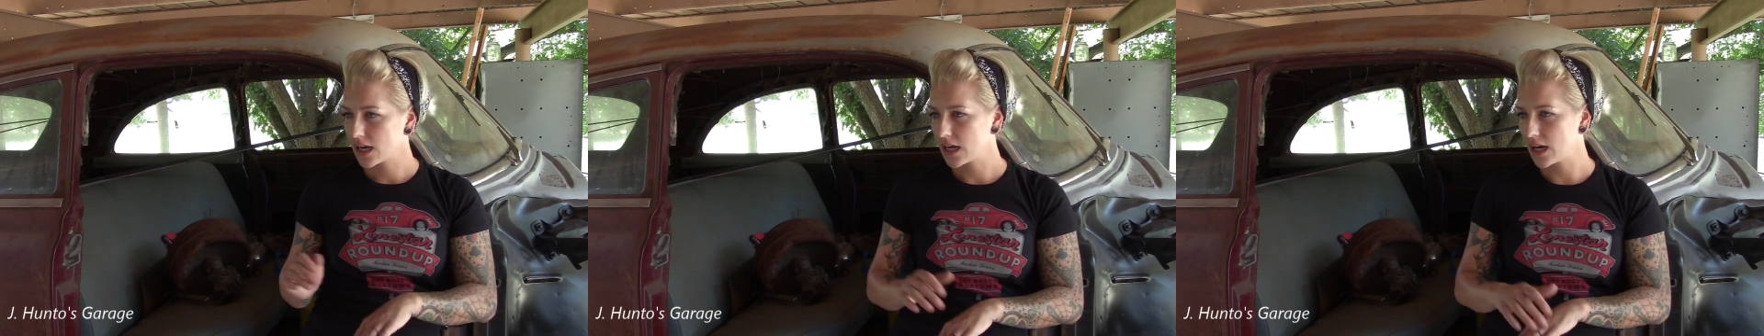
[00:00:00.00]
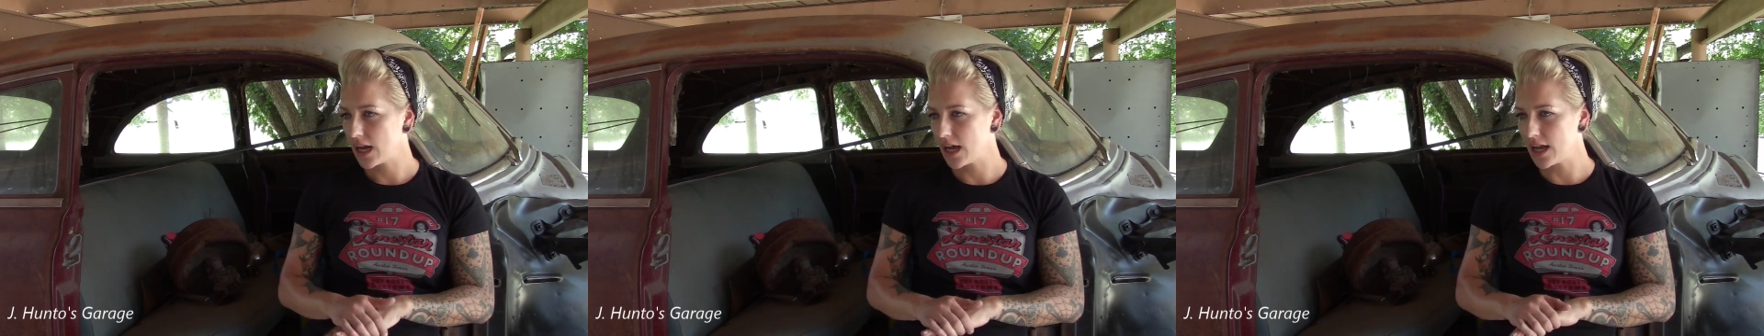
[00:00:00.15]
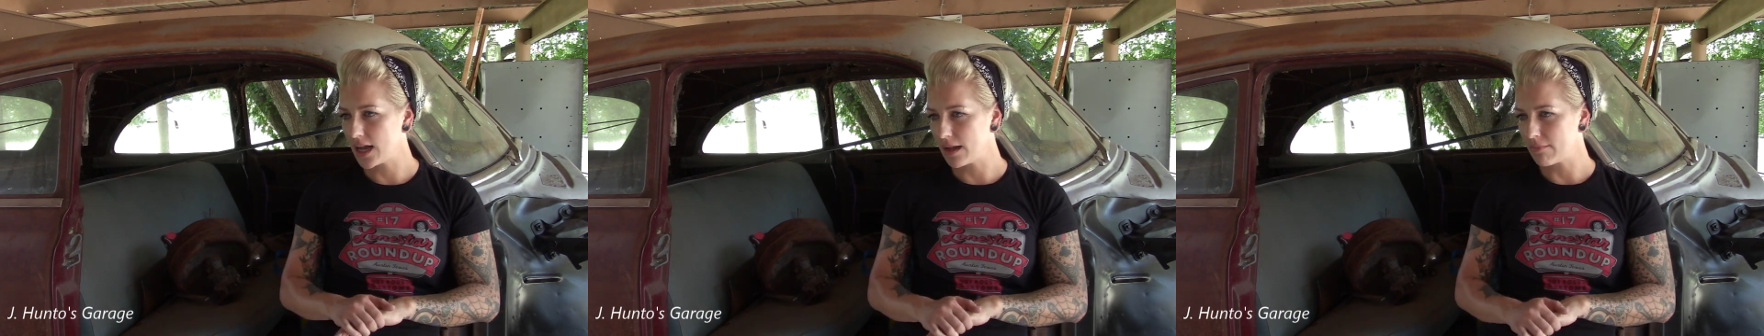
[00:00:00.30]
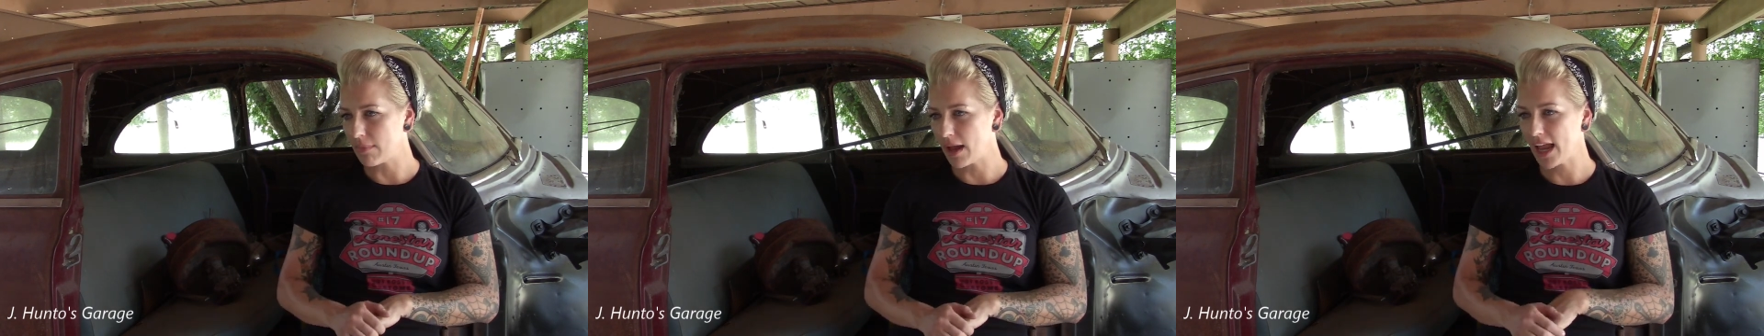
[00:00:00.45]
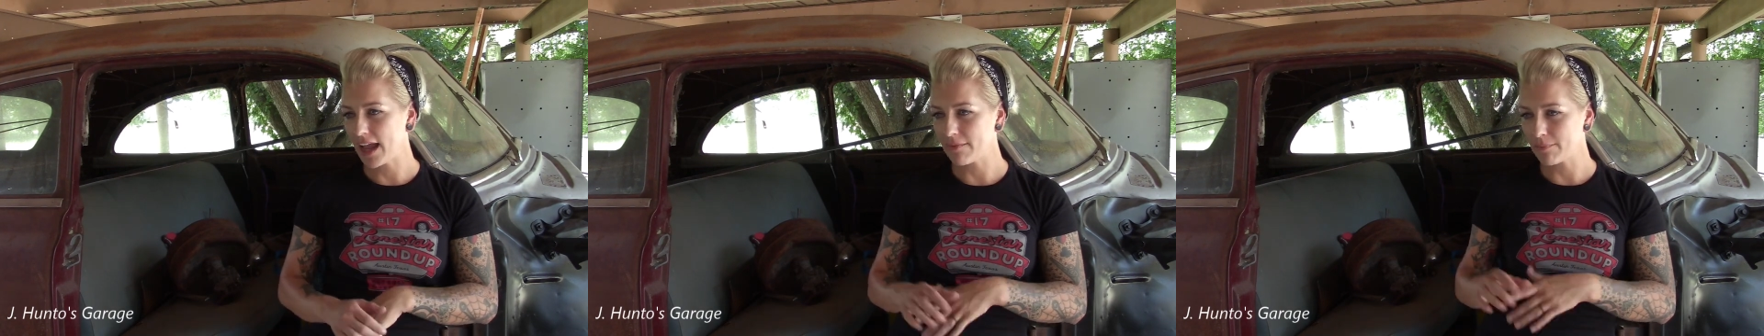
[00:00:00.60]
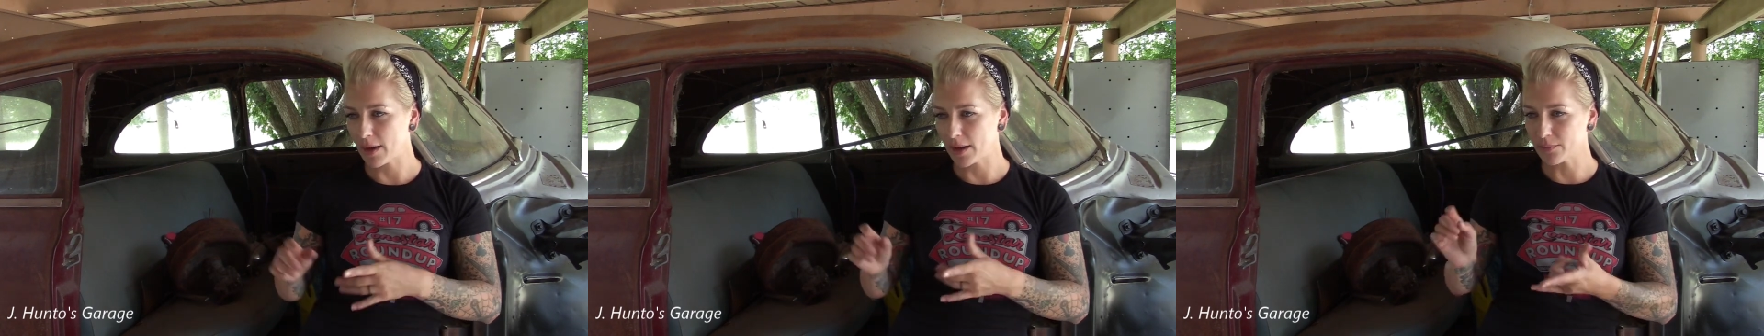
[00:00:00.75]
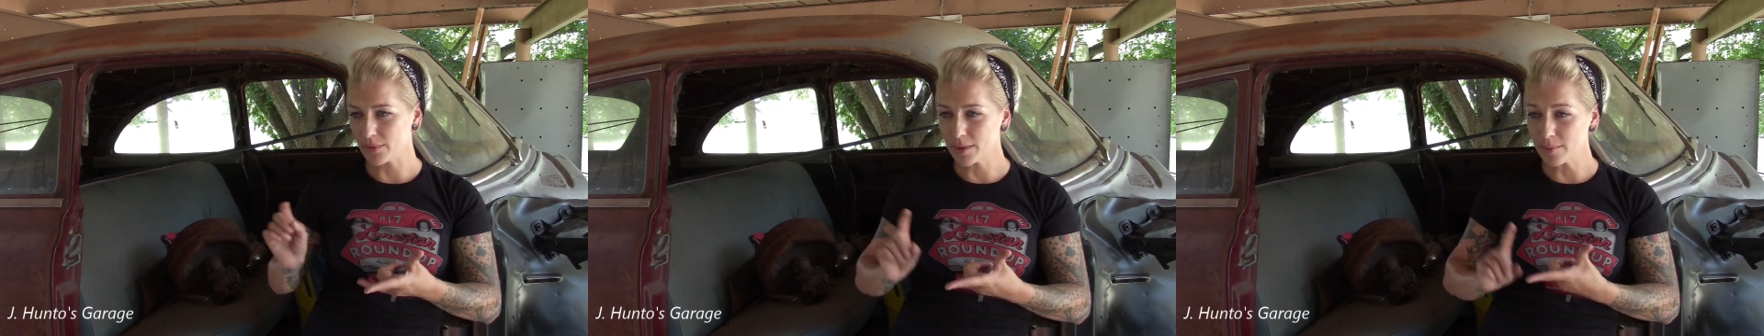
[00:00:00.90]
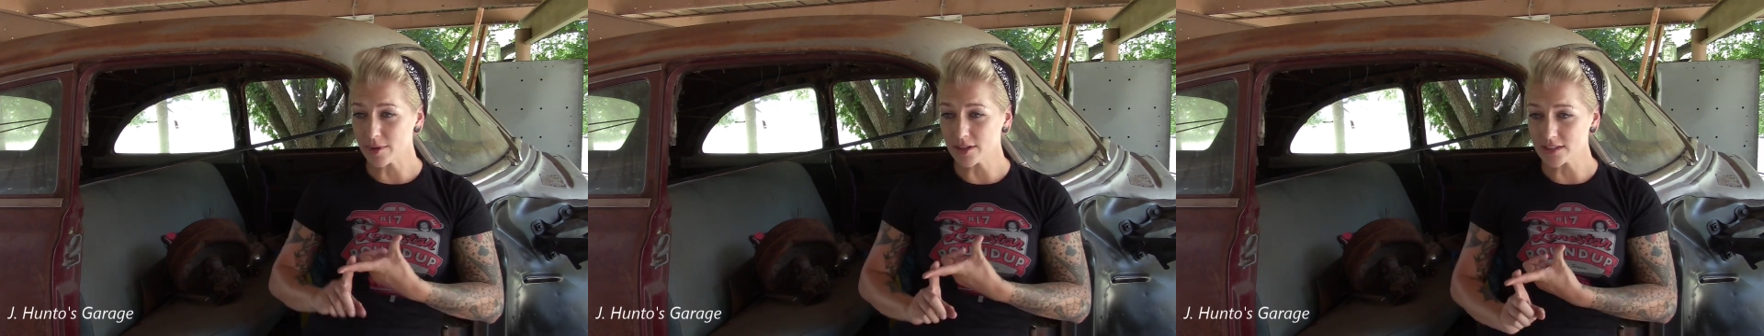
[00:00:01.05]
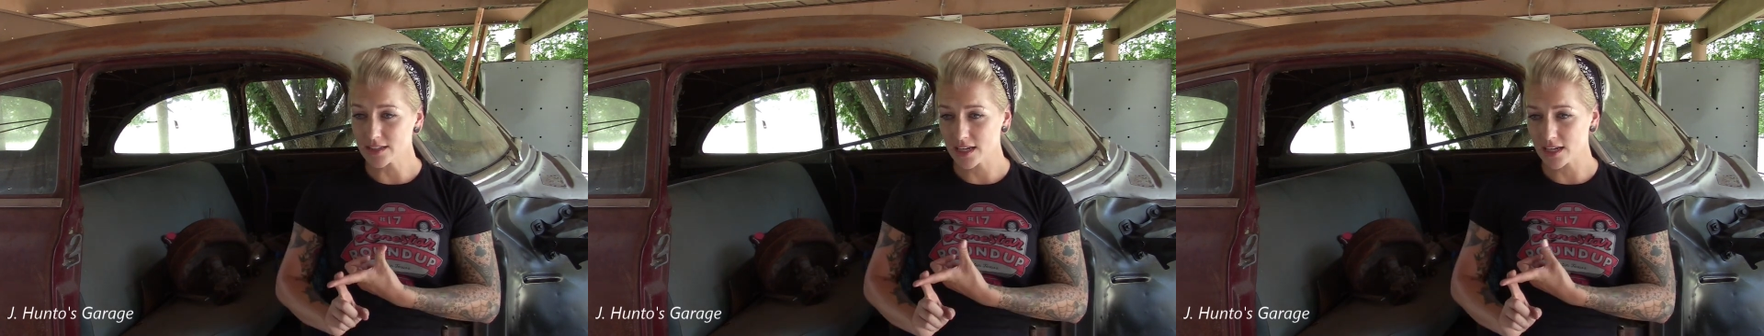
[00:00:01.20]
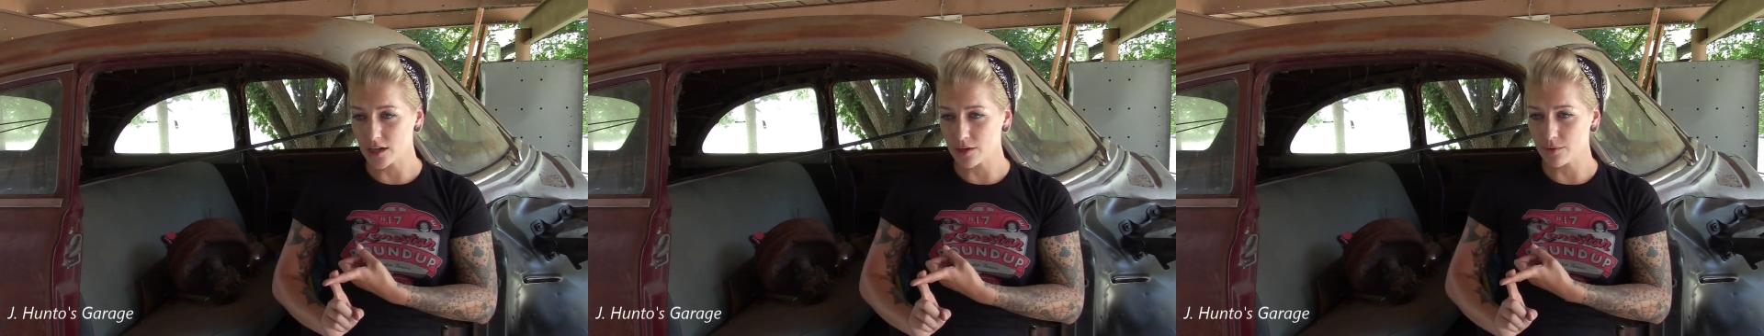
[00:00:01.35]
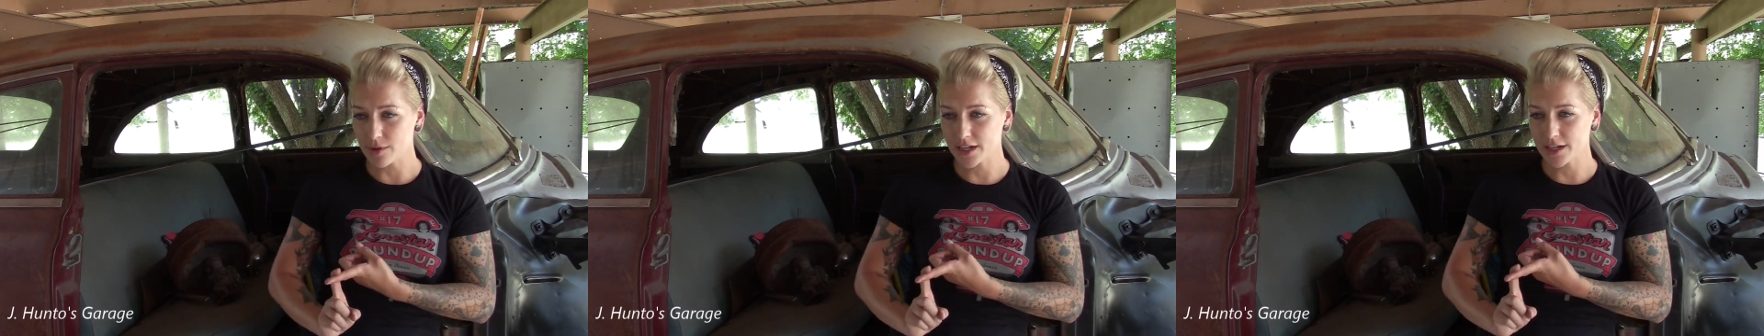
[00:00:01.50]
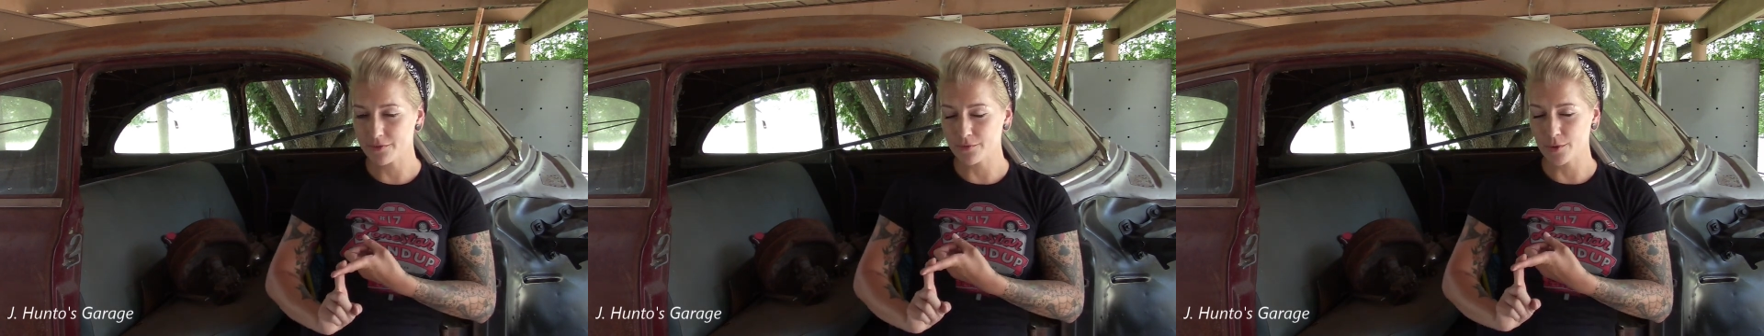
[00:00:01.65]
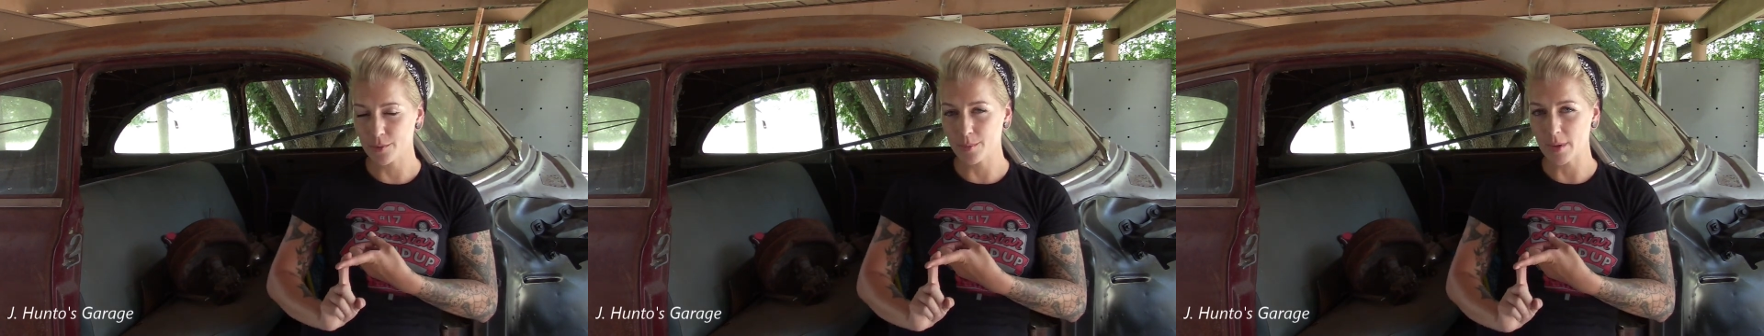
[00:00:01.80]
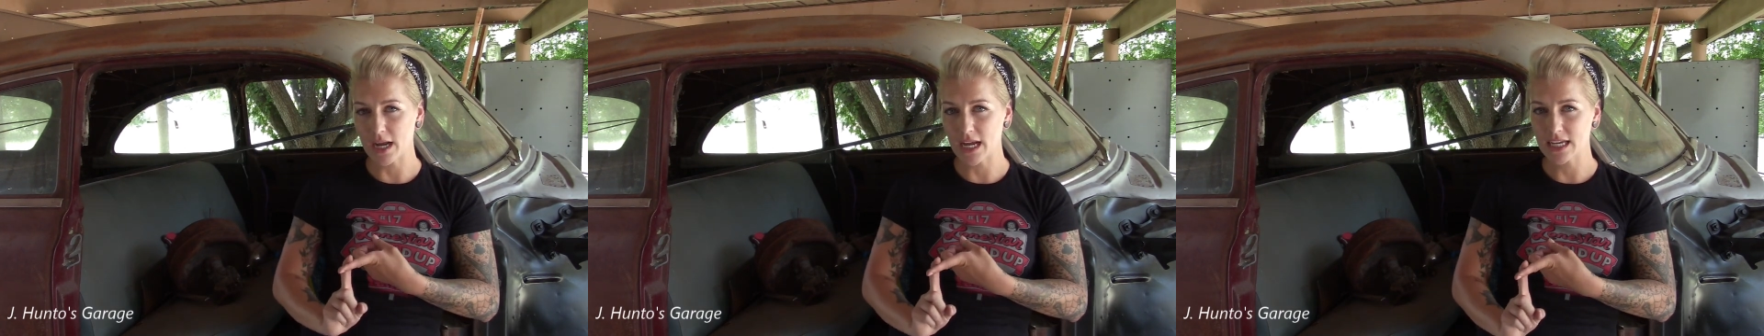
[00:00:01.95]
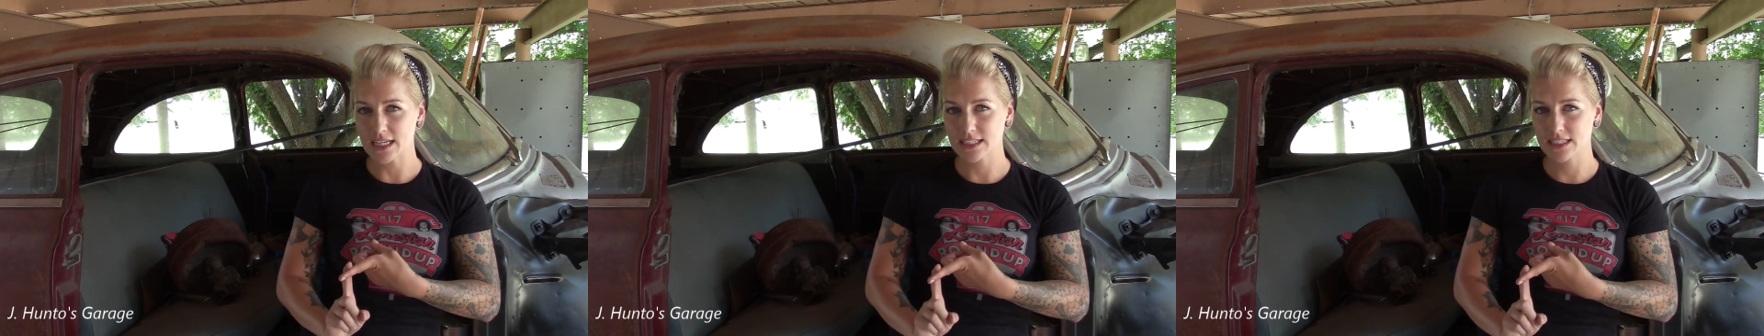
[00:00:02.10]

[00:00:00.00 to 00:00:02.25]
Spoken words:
I have my rebuild kit already for my